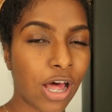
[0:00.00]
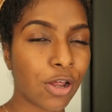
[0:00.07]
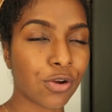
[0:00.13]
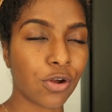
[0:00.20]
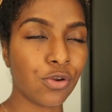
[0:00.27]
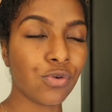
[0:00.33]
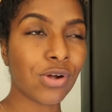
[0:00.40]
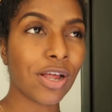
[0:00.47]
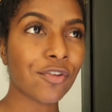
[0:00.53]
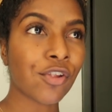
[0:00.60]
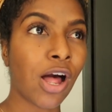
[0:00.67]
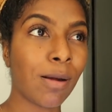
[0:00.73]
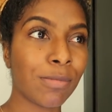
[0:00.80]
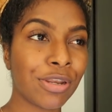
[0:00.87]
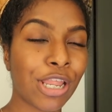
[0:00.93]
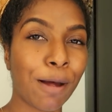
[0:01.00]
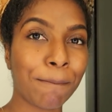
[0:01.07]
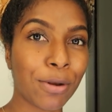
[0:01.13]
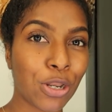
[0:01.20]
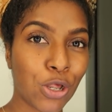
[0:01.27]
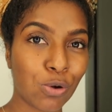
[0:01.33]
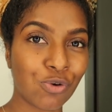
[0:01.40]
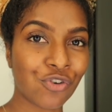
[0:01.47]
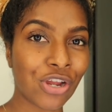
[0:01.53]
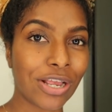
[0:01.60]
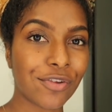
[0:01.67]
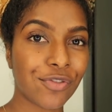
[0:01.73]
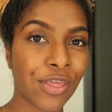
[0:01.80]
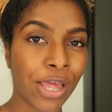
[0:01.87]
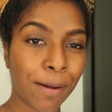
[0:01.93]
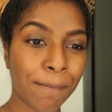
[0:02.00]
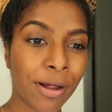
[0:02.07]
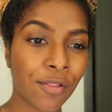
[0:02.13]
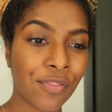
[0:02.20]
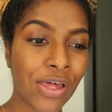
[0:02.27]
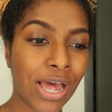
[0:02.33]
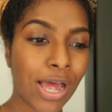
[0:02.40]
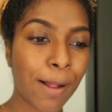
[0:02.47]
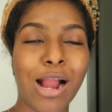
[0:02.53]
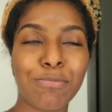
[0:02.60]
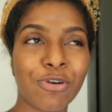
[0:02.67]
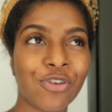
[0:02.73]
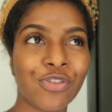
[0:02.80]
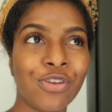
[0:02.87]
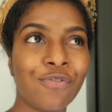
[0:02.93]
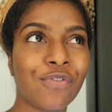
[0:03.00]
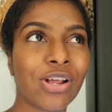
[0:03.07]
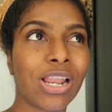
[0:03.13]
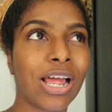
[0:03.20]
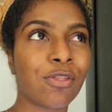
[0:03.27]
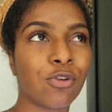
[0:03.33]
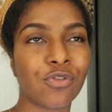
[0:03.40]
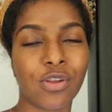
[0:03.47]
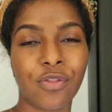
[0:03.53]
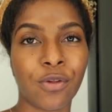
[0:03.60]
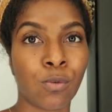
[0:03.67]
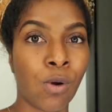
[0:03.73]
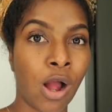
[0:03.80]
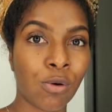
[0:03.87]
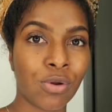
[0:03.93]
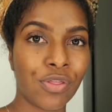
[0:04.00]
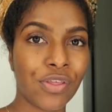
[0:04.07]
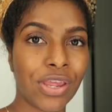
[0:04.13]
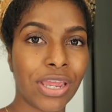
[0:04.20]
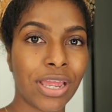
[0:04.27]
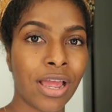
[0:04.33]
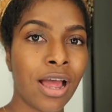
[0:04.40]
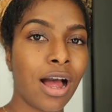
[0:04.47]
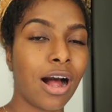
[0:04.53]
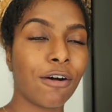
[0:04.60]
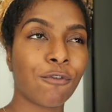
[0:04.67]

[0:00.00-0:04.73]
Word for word: I don't know, you guys comment down below what you guys think about that. I personally feel like there's nothing wrong with it.